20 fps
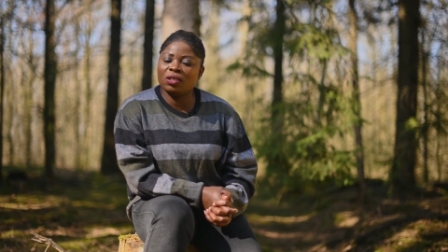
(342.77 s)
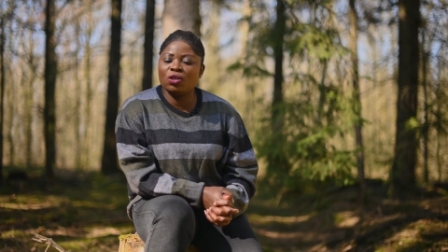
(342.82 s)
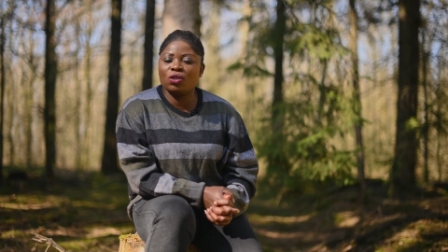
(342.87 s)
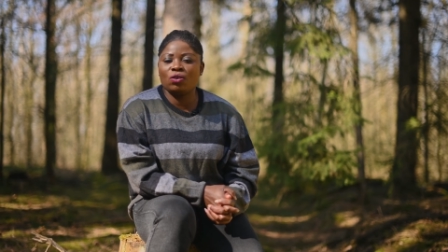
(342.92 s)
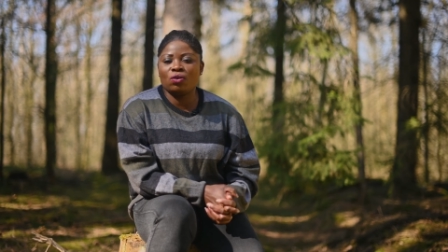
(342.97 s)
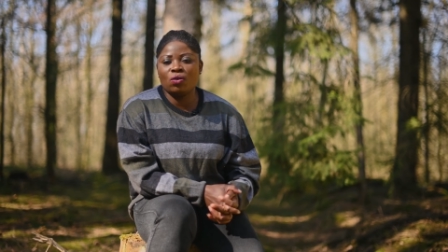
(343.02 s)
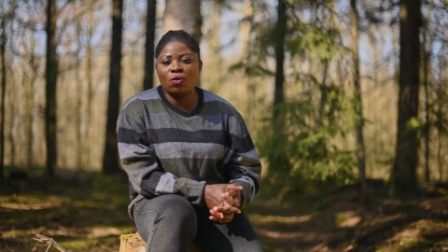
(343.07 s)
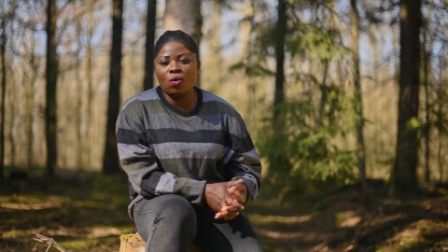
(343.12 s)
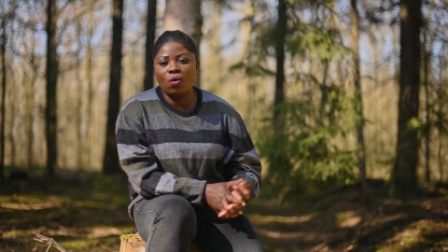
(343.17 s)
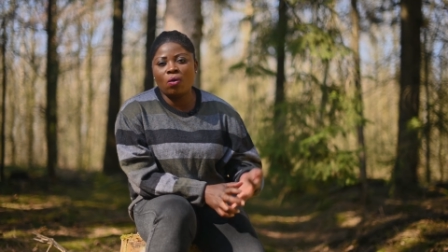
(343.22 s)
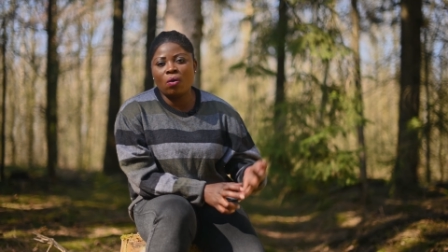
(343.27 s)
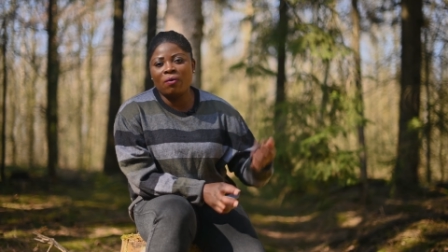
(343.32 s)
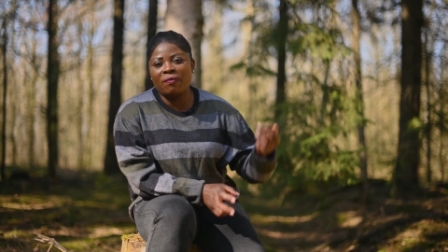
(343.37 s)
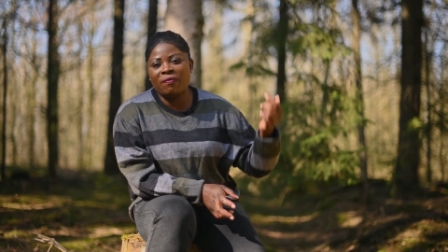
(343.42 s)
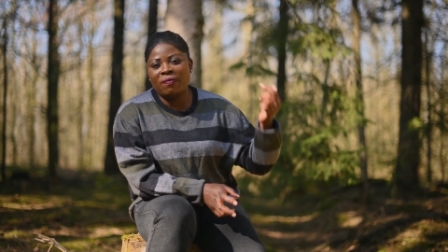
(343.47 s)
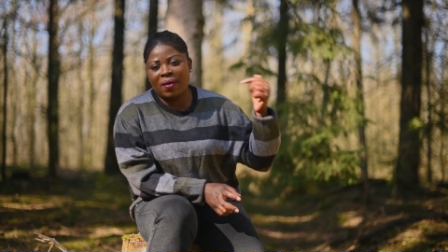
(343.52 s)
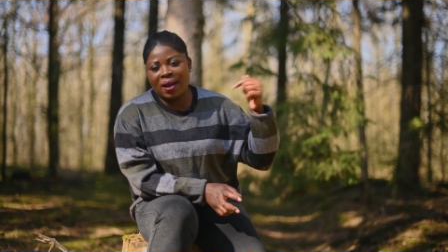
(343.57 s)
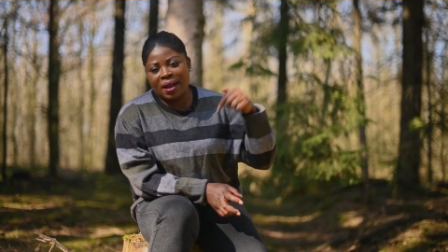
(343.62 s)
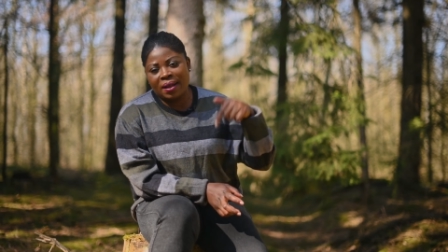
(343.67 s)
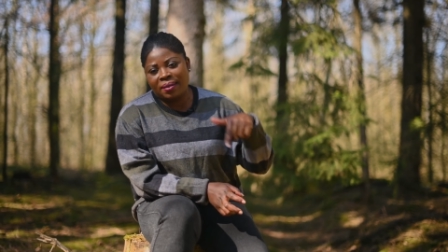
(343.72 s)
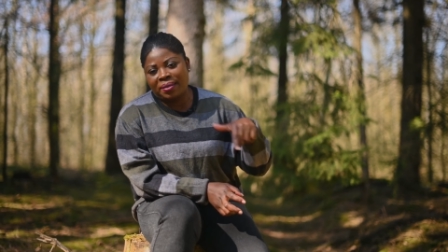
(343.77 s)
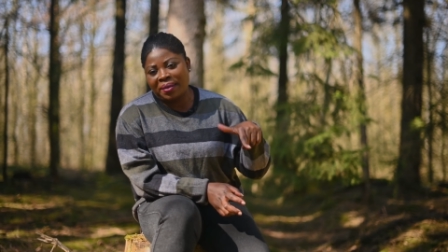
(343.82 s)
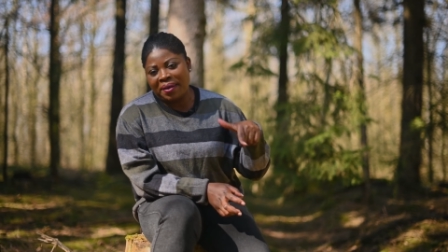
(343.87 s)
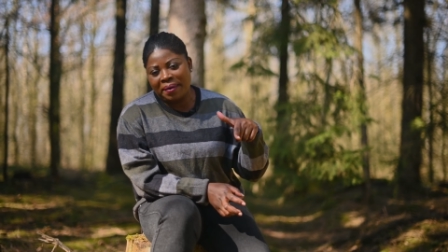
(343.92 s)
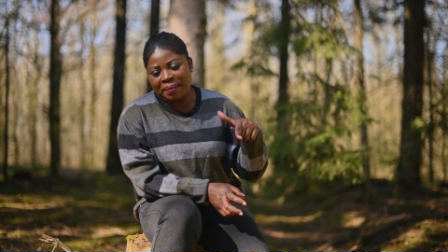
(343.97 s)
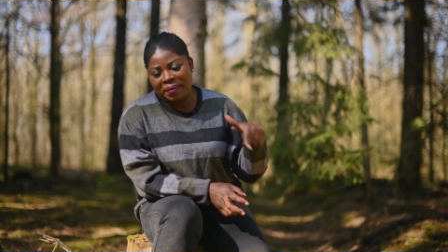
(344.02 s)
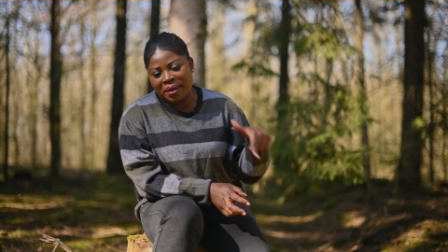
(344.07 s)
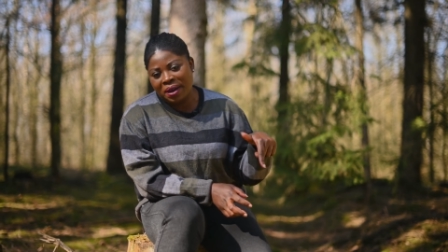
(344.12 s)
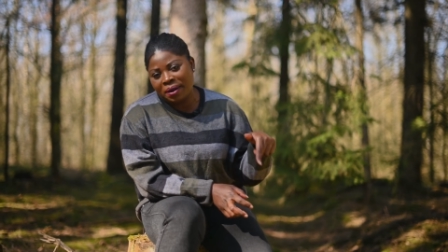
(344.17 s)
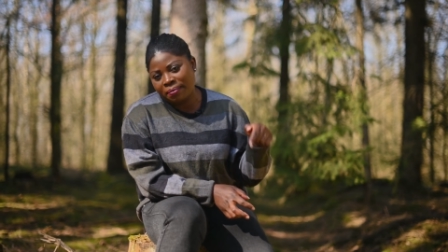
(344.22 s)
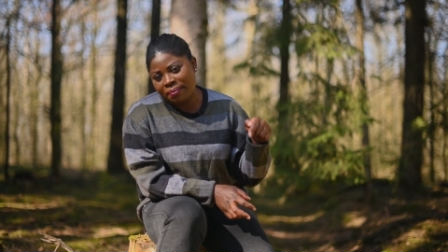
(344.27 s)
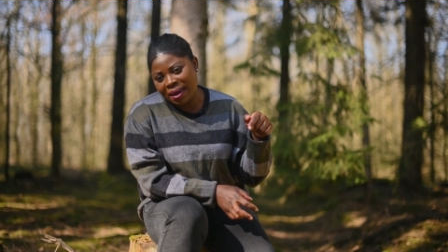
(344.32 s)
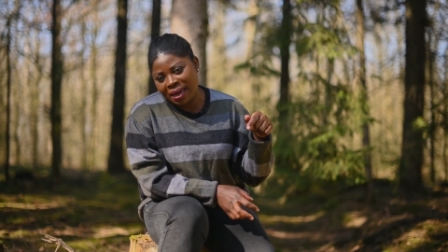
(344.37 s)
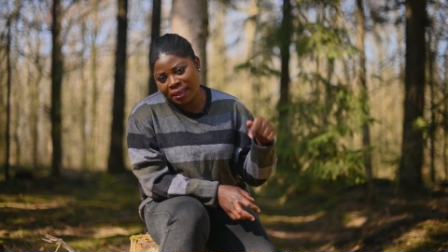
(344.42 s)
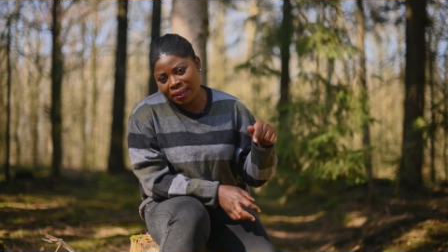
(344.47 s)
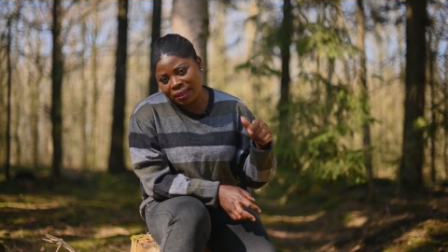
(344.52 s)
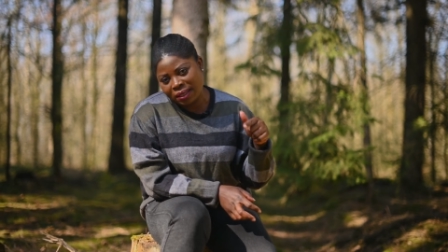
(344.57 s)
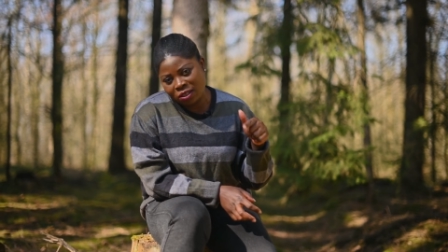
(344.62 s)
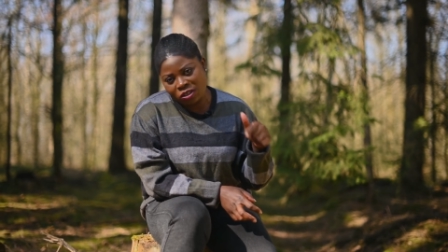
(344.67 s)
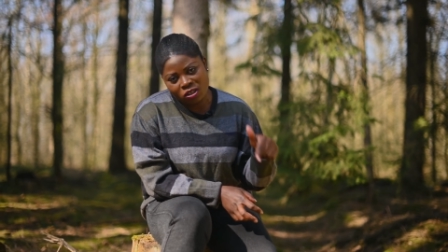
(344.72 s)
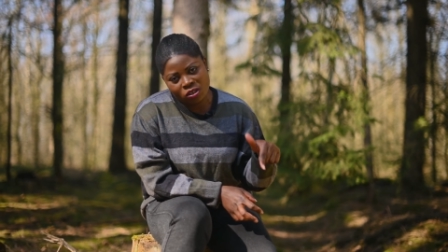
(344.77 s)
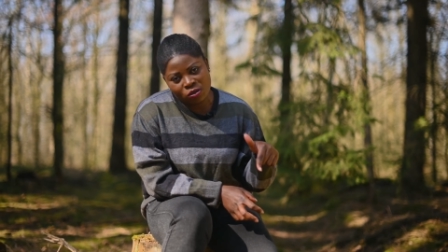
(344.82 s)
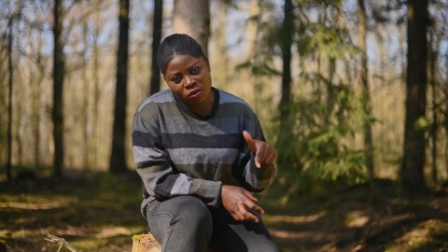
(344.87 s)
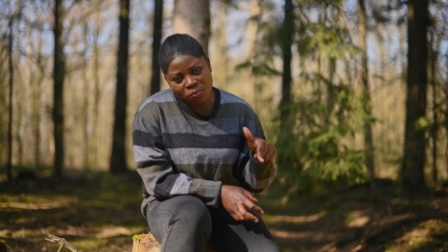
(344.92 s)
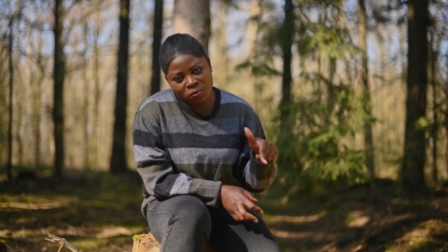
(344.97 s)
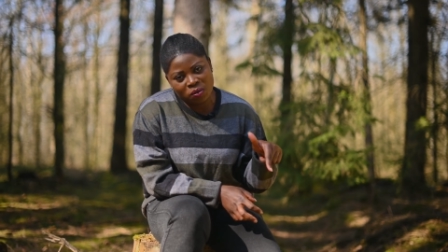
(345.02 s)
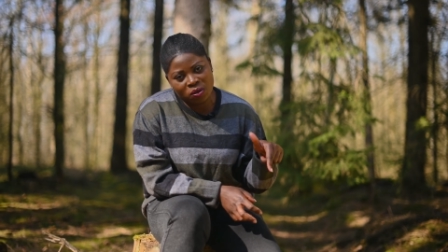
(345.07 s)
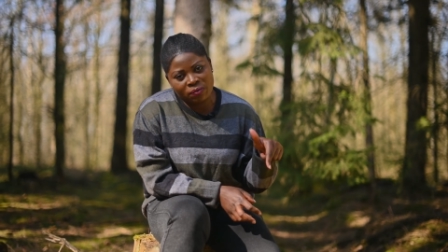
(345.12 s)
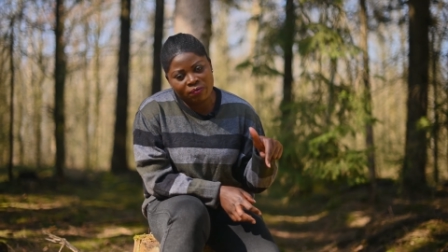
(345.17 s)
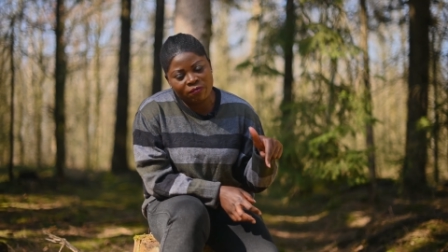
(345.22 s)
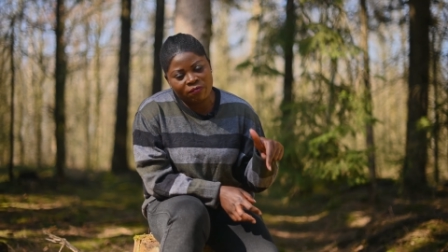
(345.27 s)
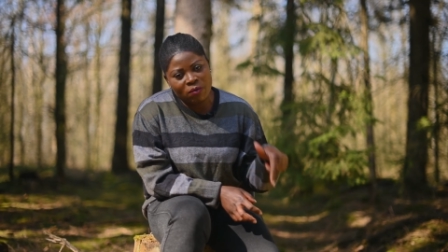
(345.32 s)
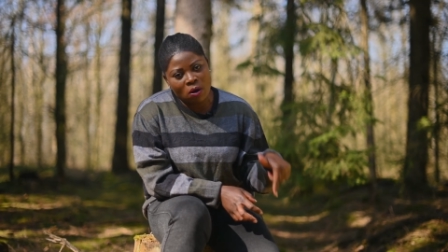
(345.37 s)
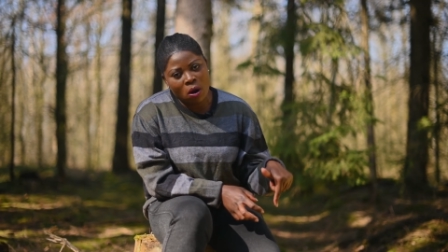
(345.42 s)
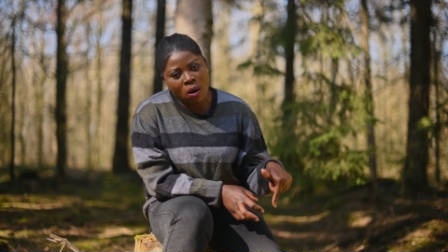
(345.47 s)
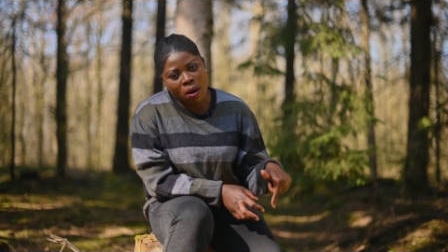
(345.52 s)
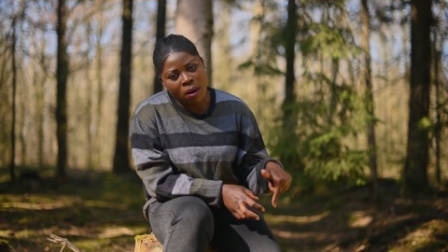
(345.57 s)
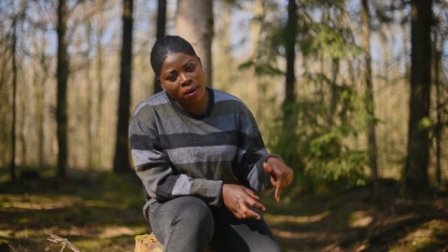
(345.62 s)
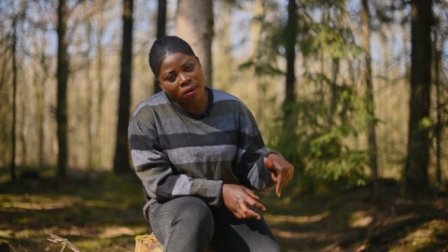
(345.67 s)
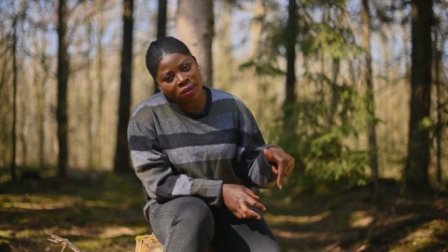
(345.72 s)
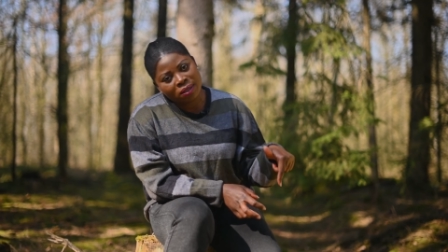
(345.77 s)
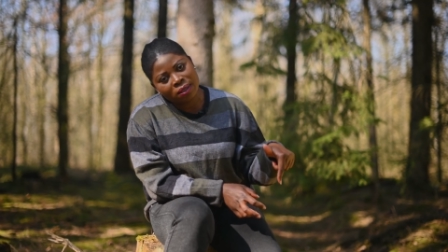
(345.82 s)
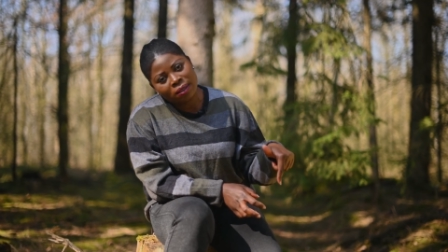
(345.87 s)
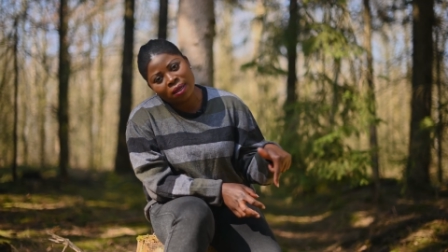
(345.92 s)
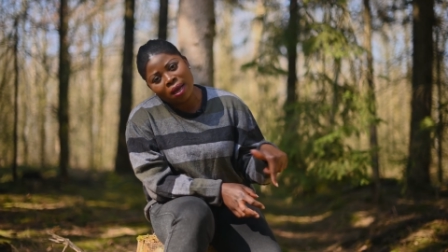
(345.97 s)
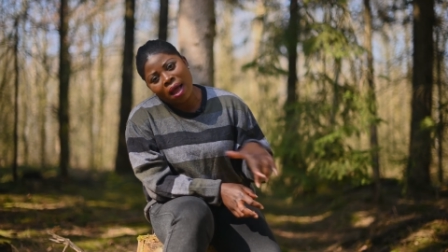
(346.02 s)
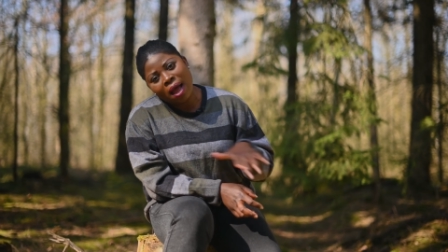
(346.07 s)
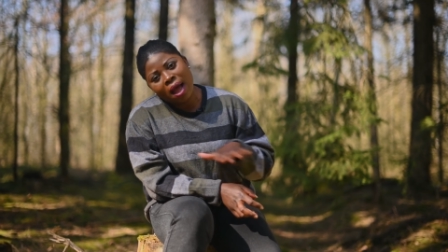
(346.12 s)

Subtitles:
you will find them in my description box.